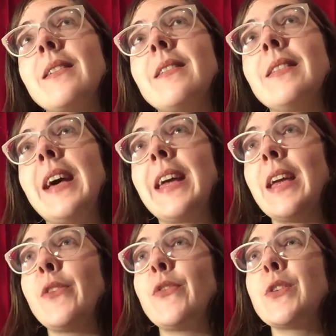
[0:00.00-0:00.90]
like
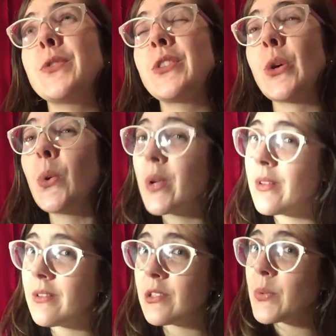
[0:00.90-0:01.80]
infused
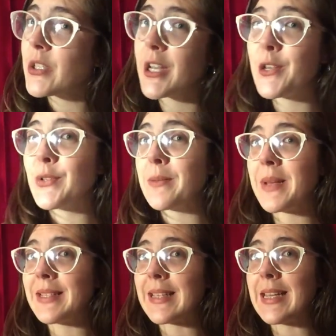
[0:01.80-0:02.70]
oils, which I use on
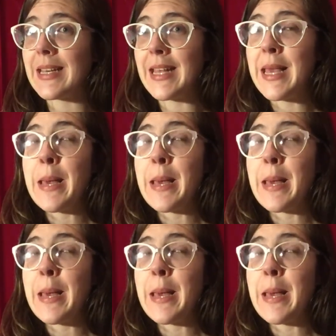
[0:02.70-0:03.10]
my skin,